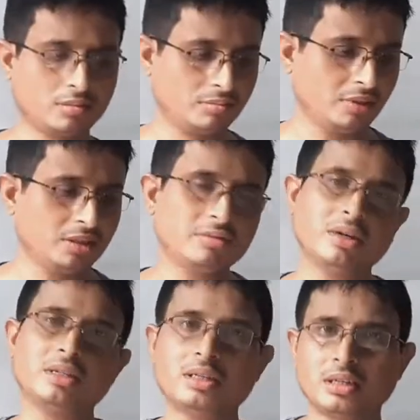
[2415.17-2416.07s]
please
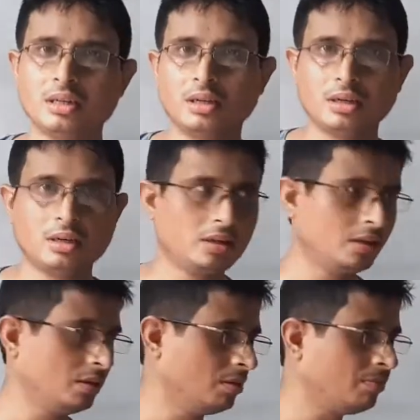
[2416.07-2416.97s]
watch that
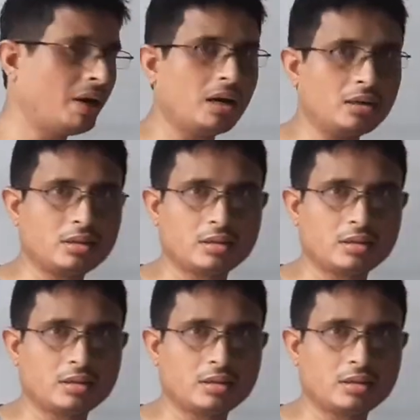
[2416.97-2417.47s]
part